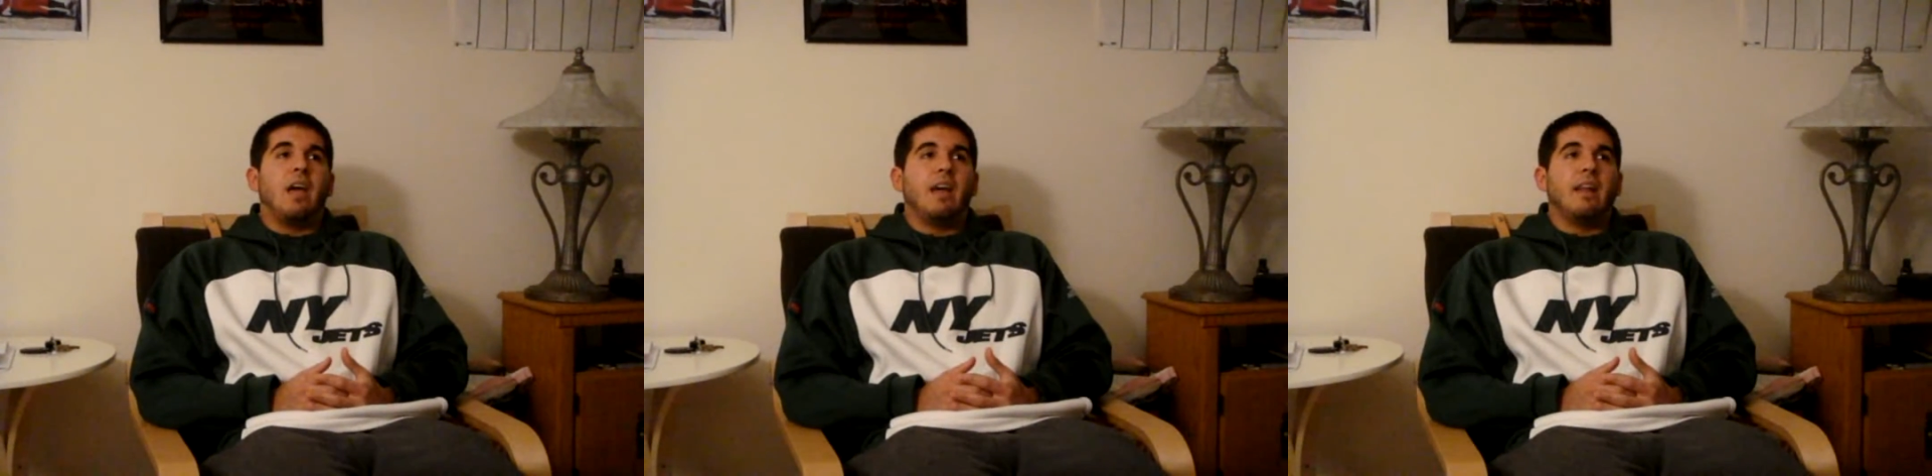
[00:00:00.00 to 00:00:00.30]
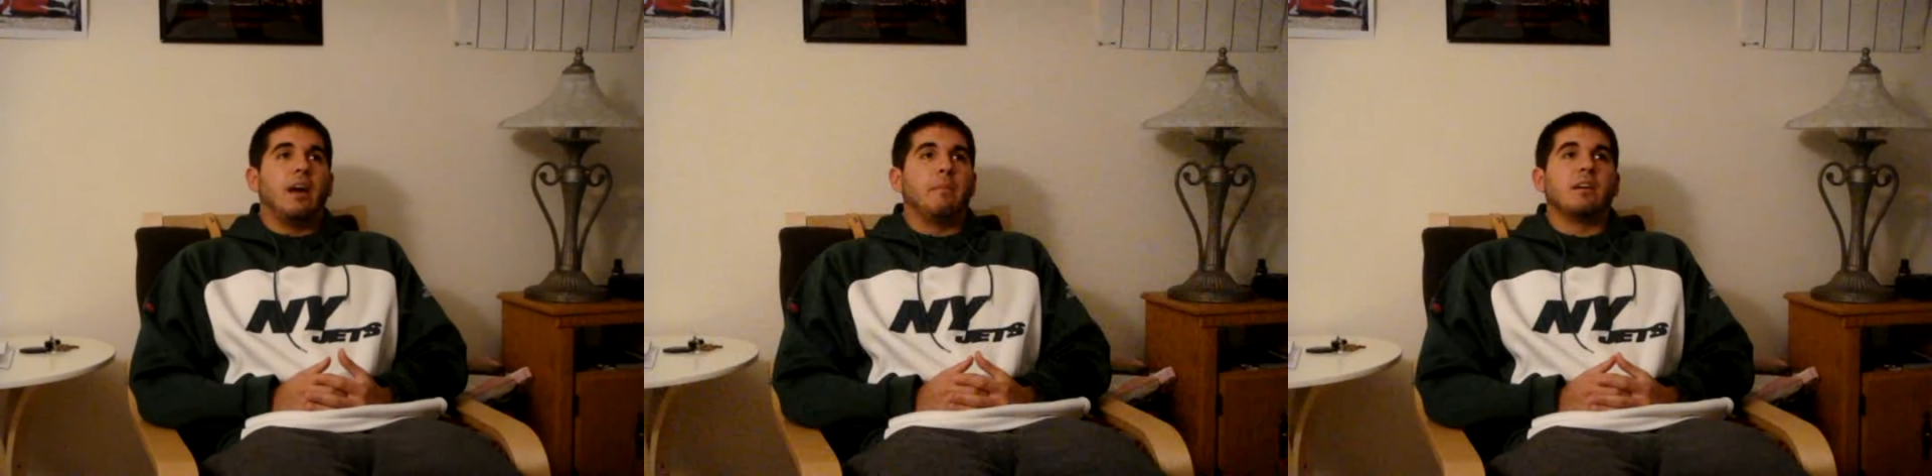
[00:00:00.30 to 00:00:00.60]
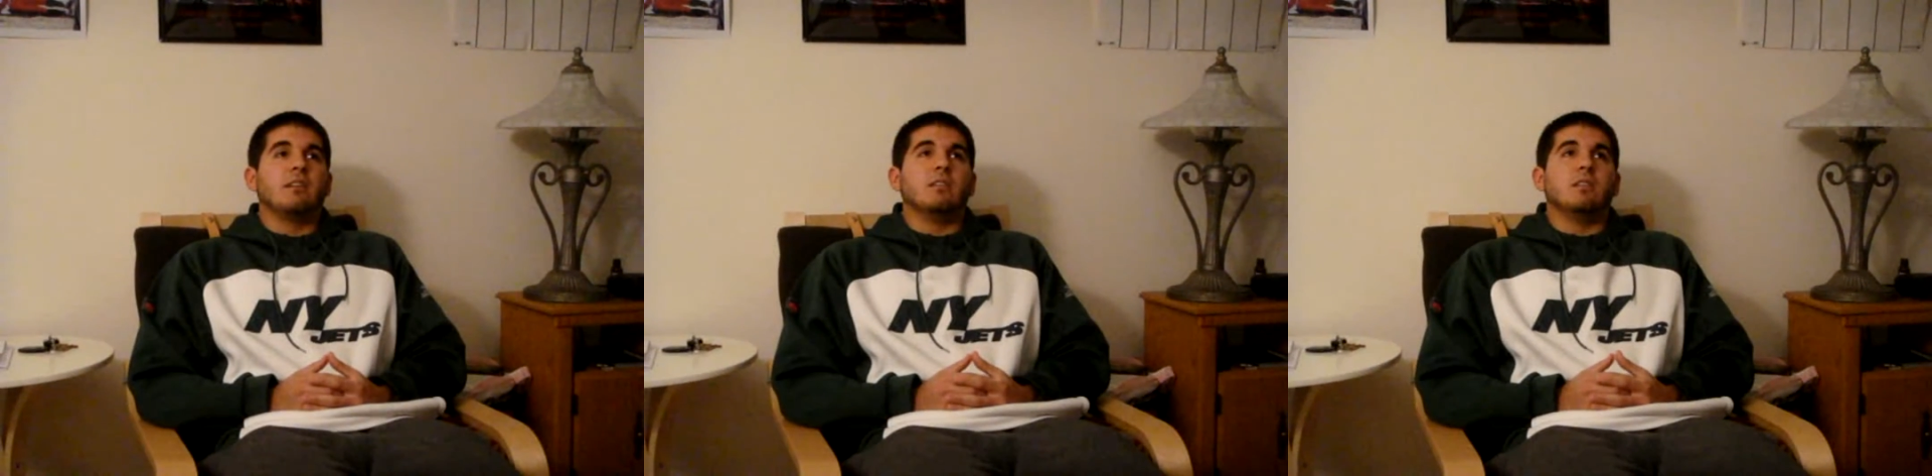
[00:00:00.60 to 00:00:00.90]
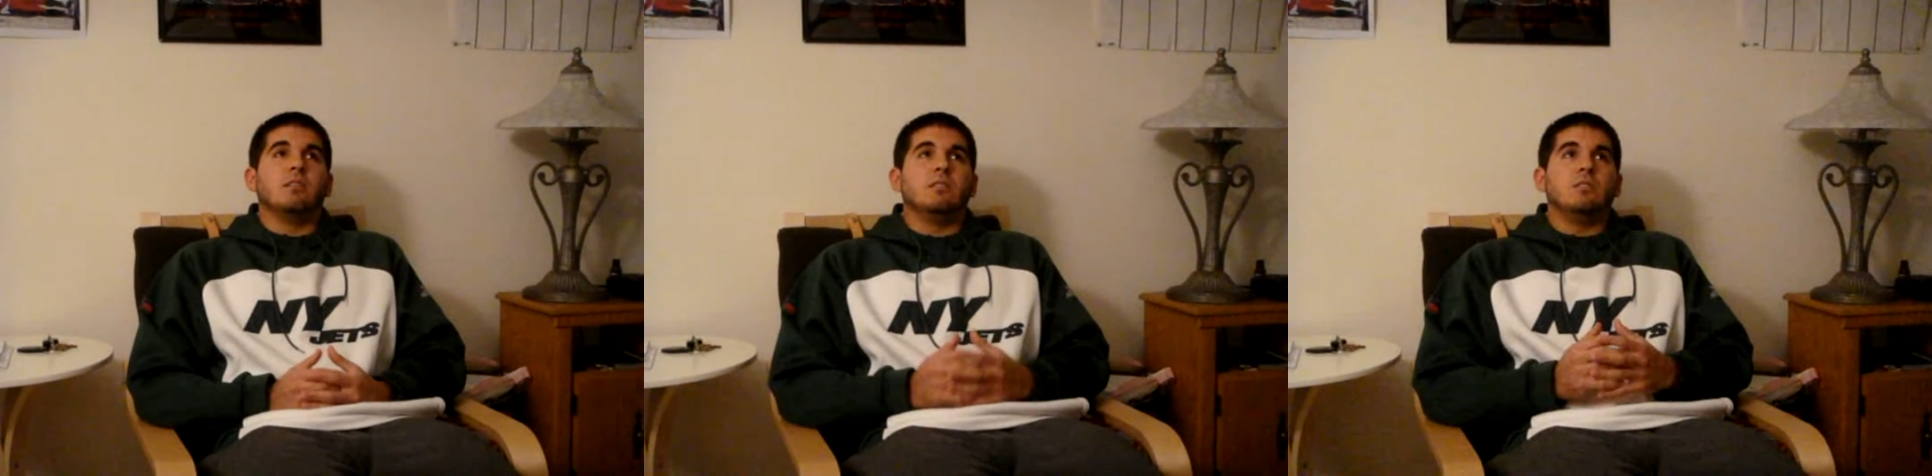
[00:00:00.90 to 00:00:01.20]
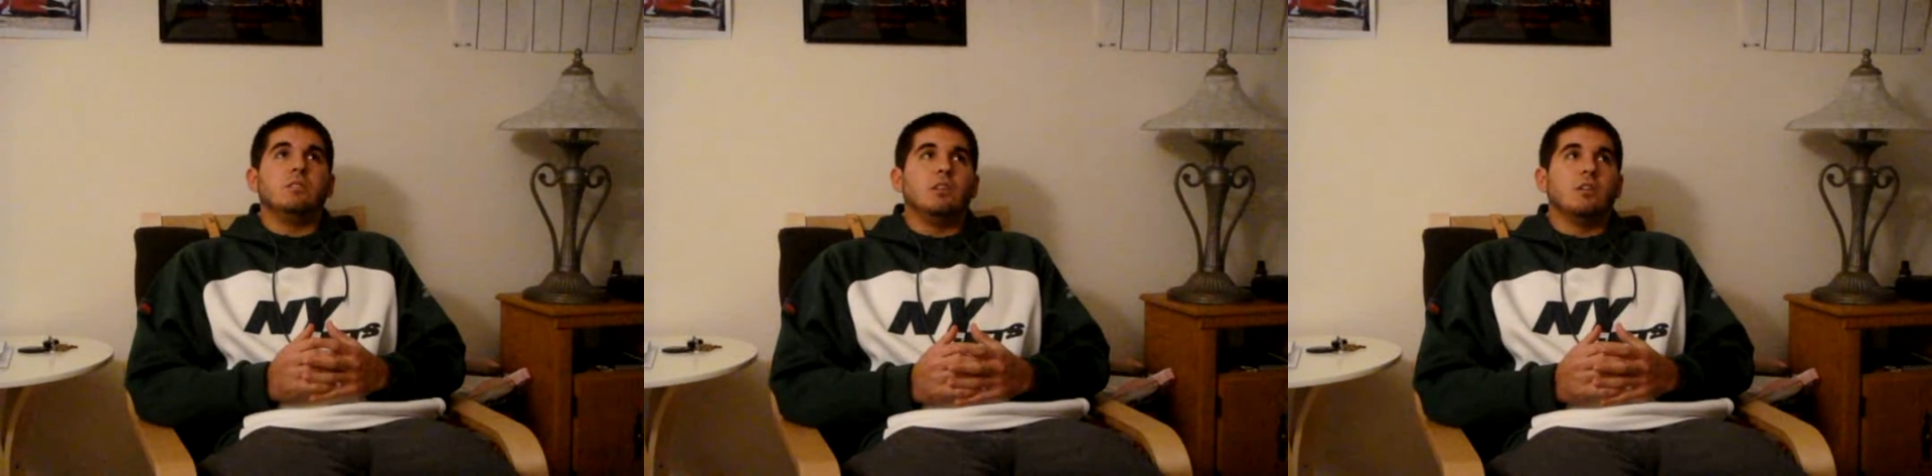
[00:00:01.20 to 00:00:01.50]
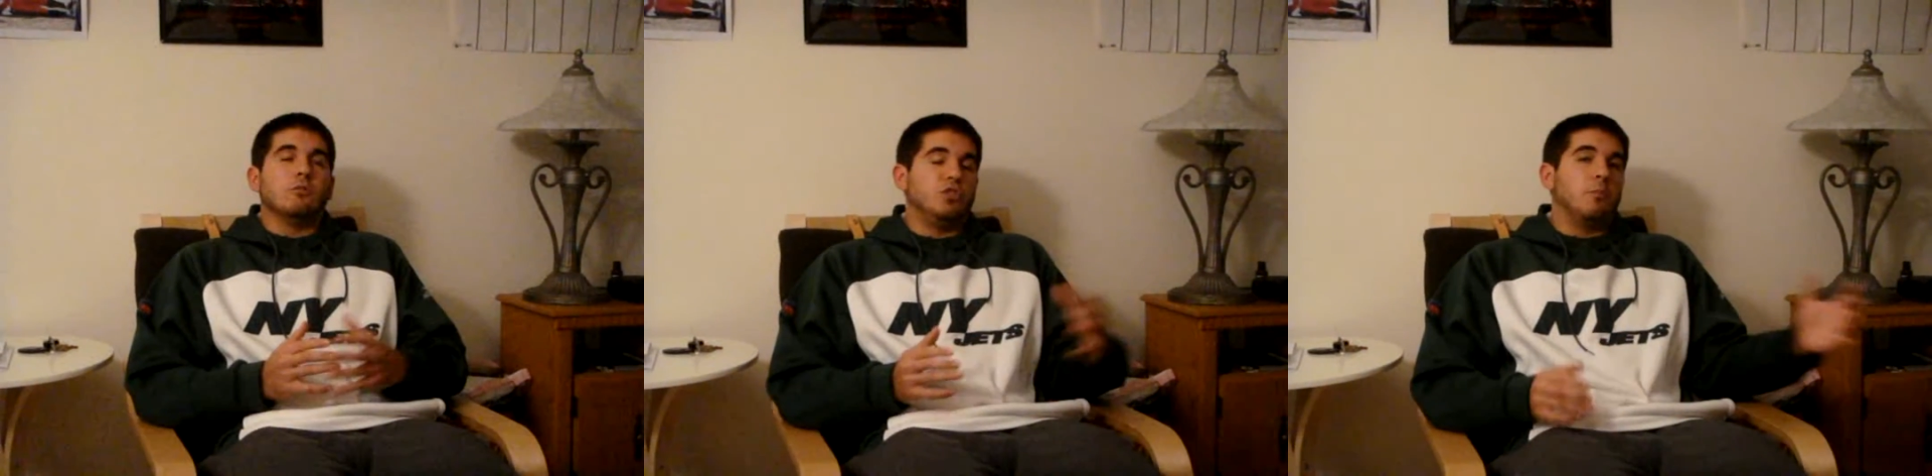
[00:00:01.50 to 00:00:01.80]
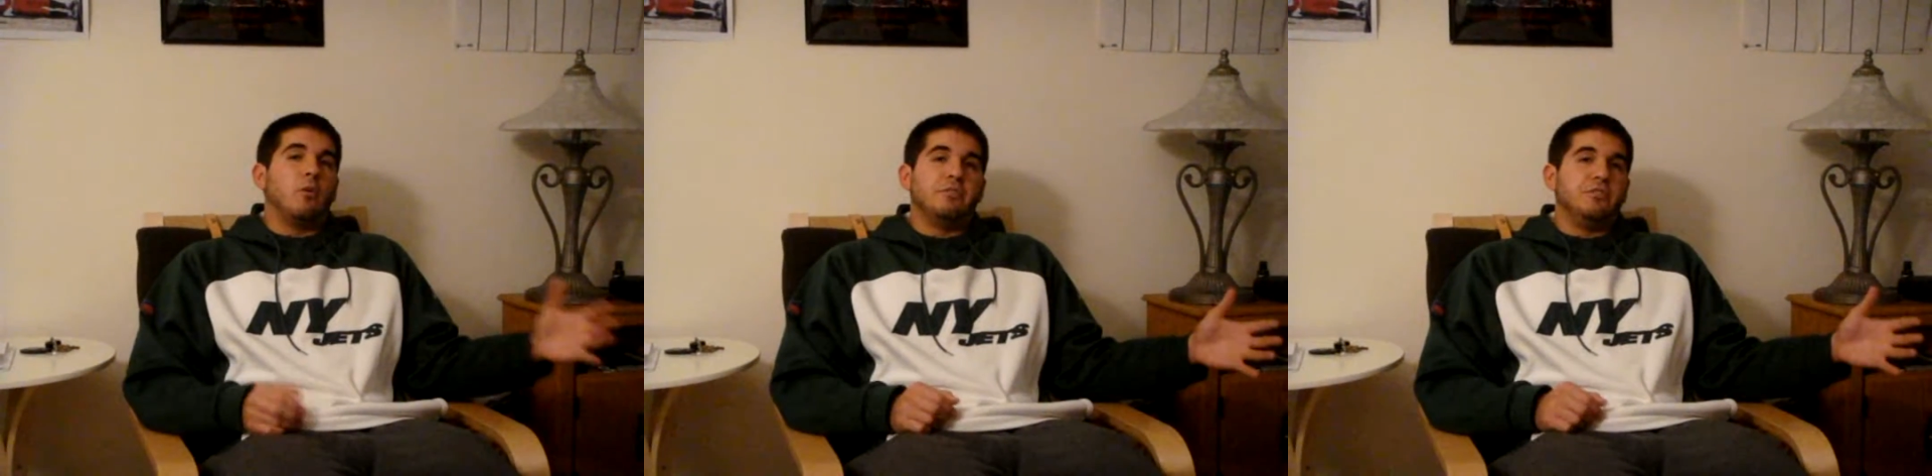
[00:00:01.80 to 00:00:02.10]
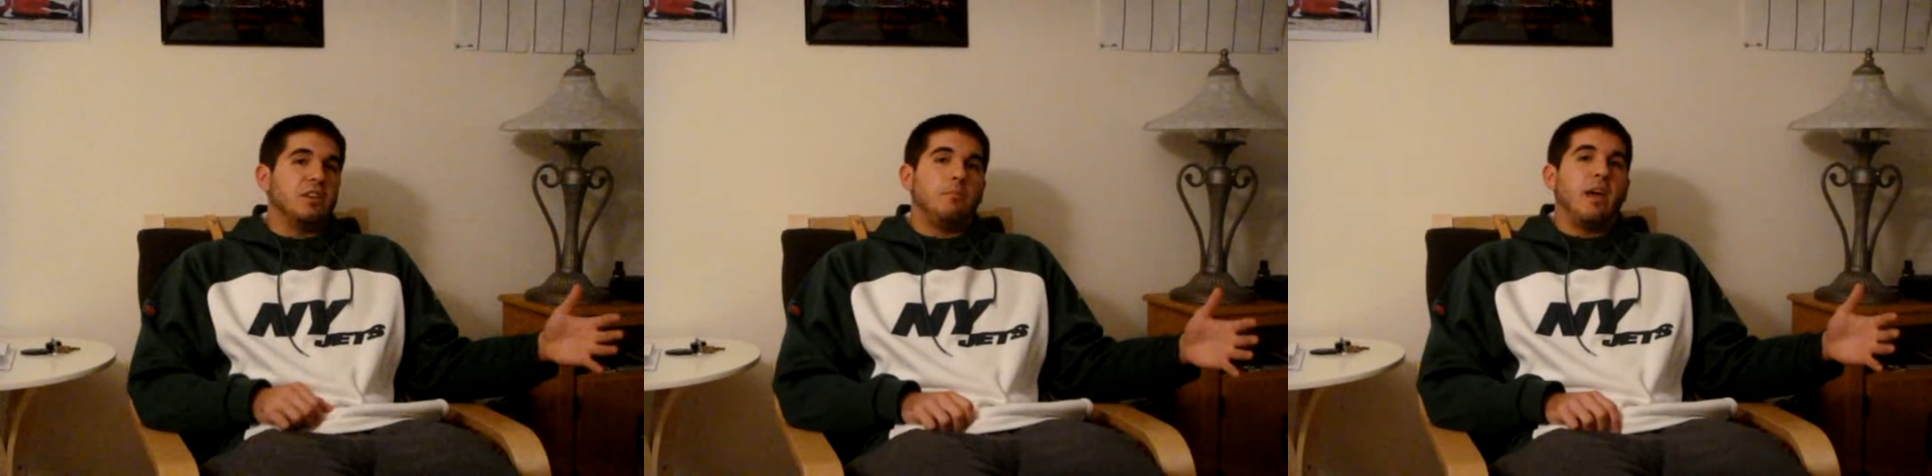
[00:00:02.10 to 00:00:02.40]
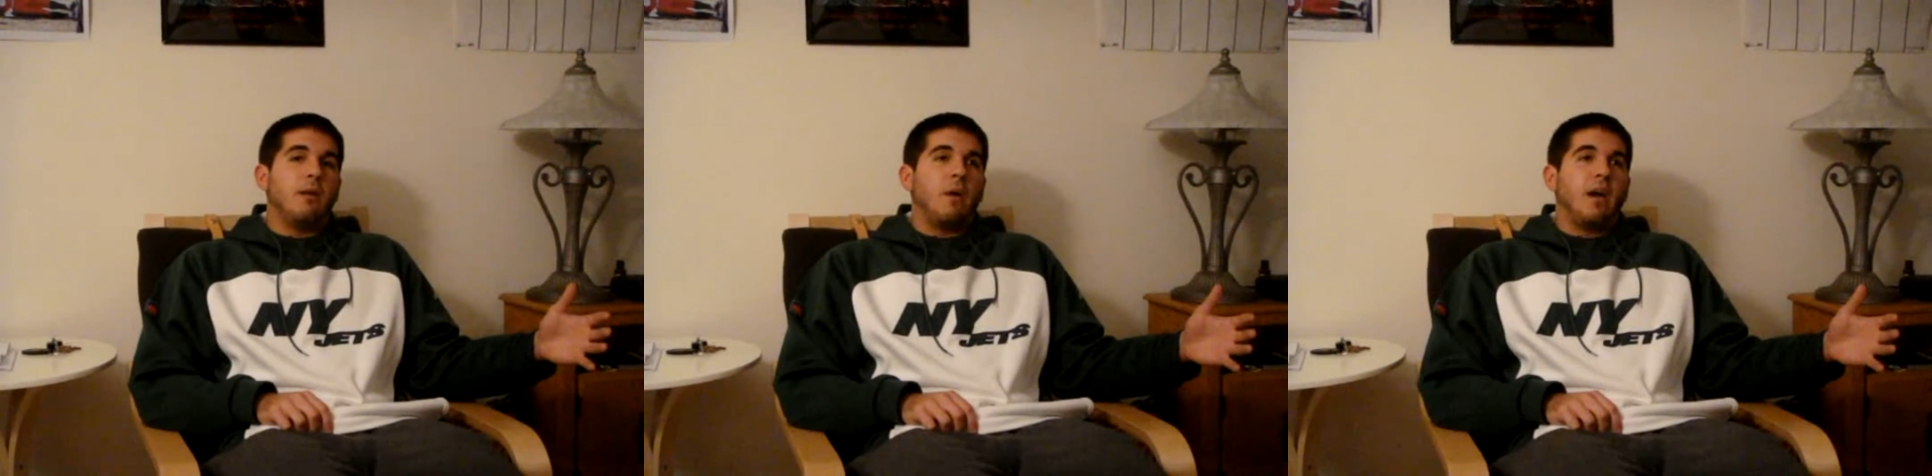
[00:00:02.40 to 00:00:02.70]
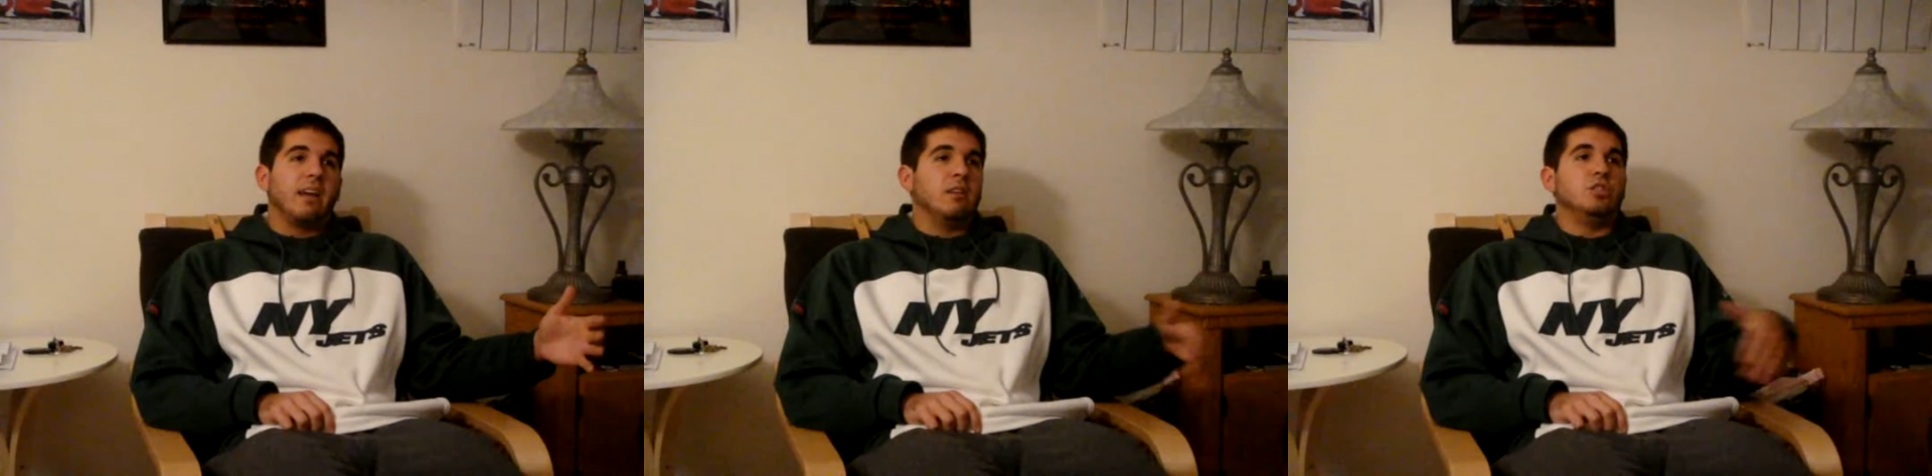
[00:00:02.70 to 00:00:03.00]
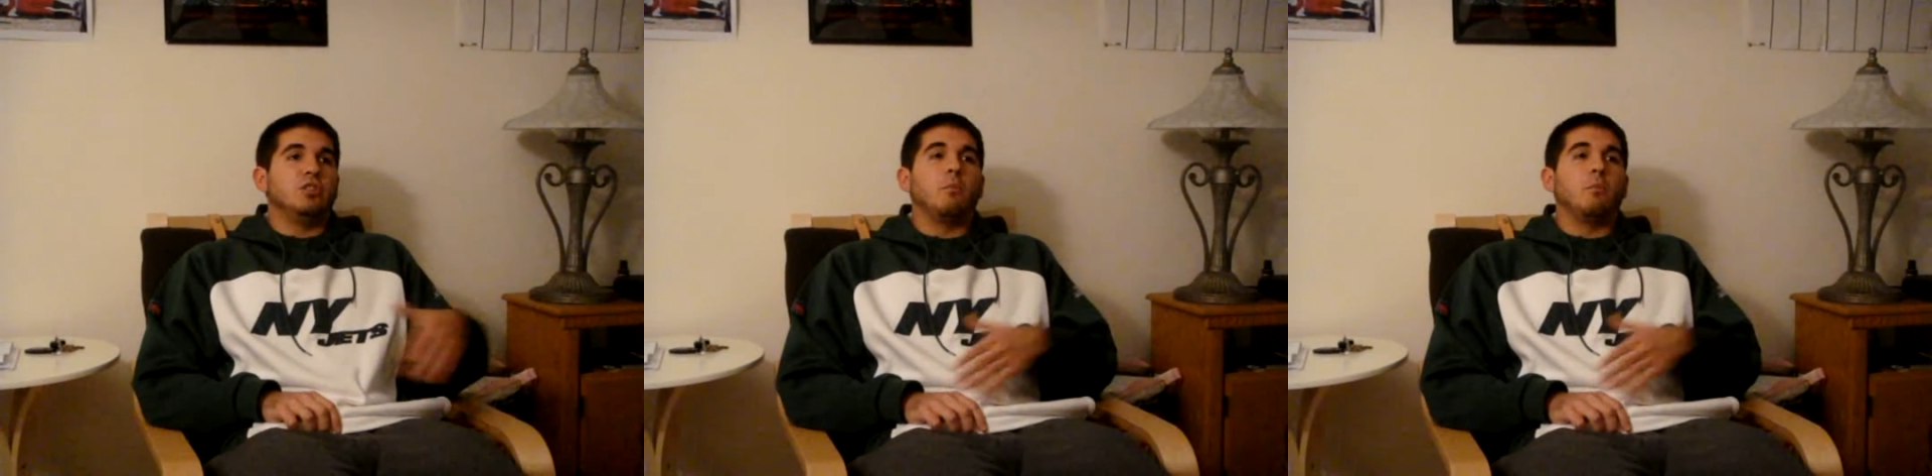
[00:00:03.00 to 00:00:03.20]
And I'm not going to, jump off the Jets bandwagon,